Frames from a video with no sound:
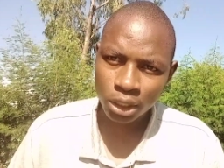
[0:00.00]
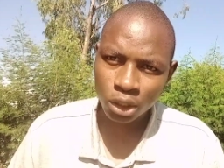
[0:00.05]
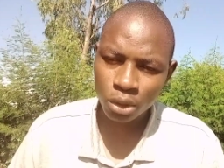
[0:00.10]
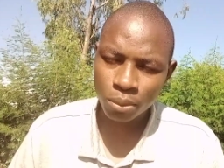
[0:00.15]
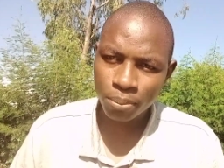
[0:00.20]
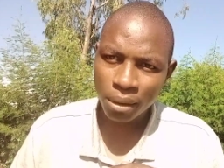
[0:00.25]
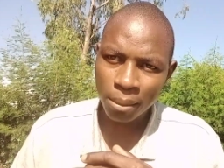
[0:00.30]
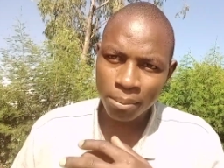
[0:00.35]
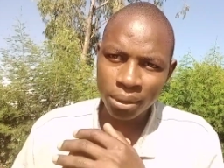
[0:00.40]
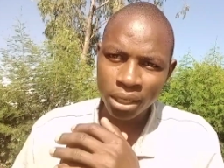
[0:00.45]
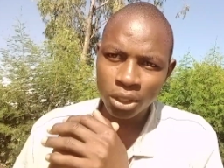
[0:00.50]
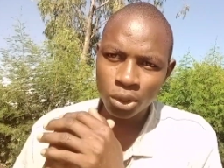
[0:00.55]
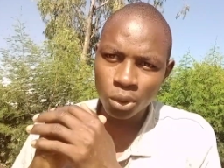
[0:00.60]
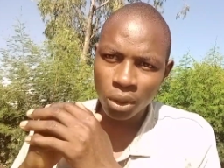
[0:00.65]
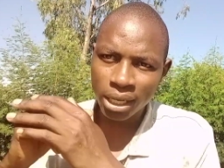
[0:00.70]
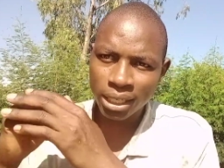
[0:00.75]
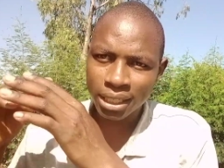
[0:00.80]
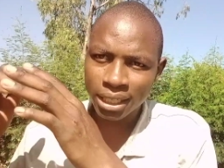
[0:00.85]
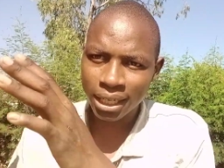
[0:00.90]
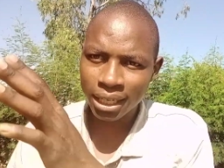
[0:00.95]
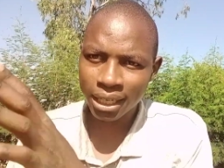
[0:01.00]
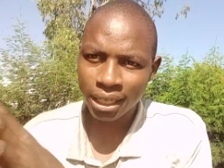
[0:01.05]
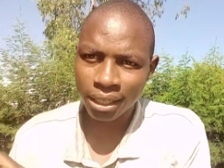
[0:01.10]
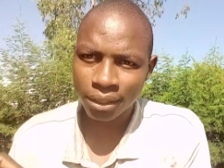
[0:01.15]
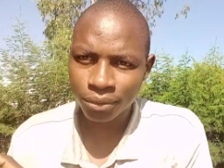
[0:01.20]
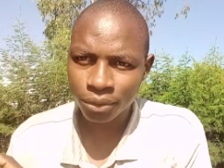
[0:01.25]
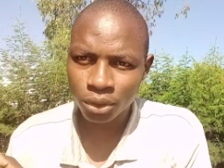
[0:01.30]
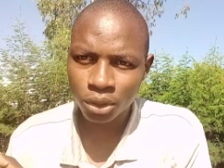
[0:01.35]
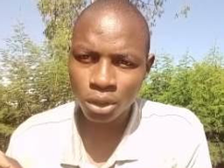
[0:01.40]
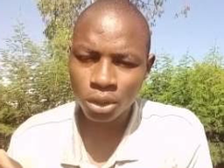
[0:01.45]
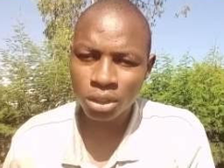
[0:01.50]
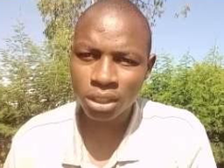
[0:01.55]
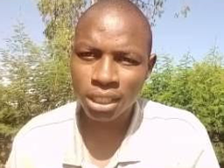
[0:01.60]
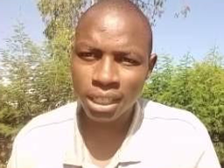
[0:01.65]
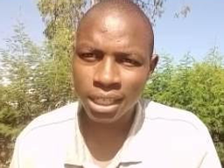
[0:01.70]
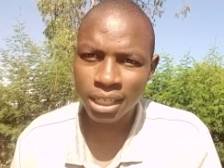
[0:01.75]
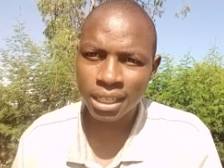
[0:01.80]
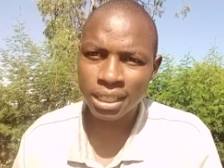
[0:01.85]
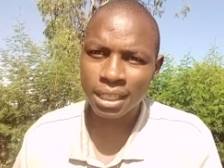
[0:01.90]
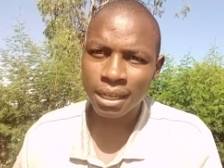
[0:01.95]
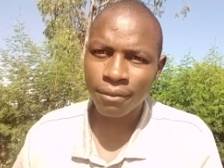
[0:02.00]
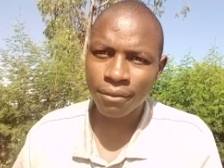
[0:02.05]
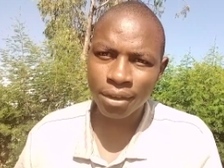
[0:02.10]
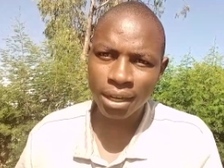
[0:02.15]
to pump into a trading? You know, trading is a